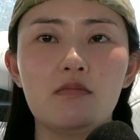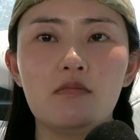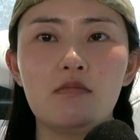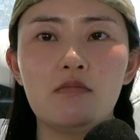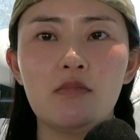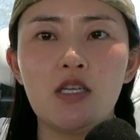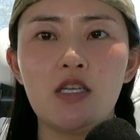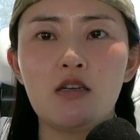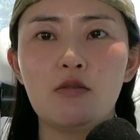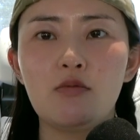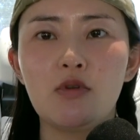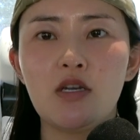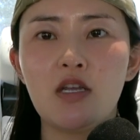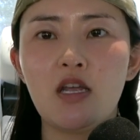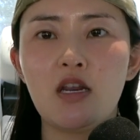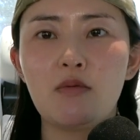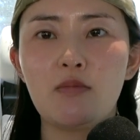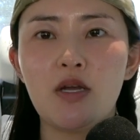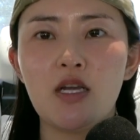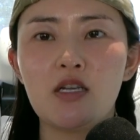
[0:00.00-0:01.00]
Me
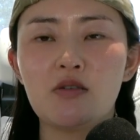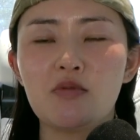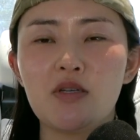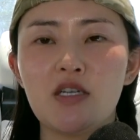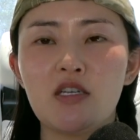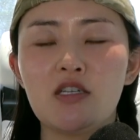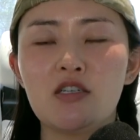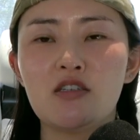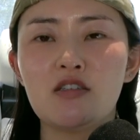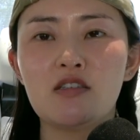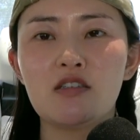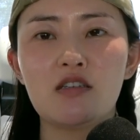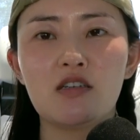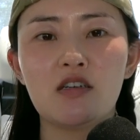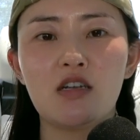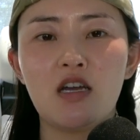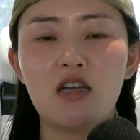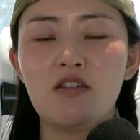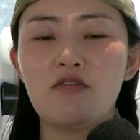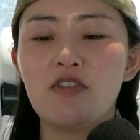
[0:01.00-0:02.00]
communicating my expectations in
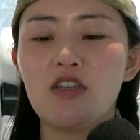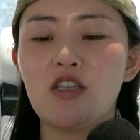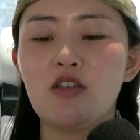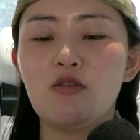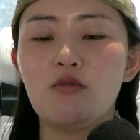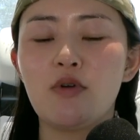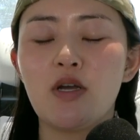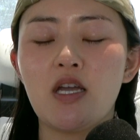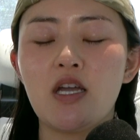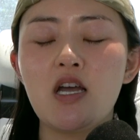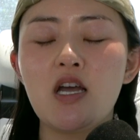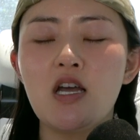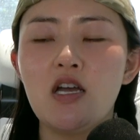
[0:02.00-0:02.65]
kind of a cute way.